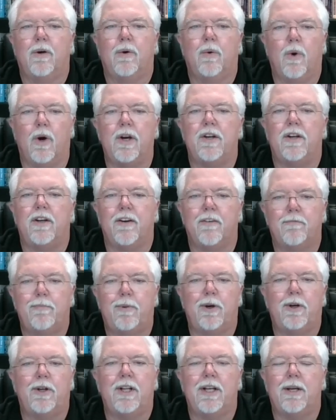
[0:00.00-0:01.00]
where you have
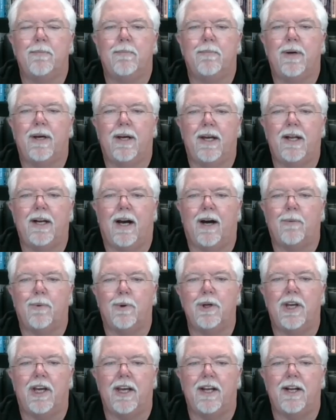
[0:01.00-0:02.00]
put him, and I
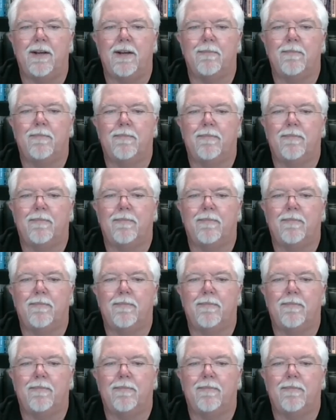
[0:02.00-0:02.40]
will get him.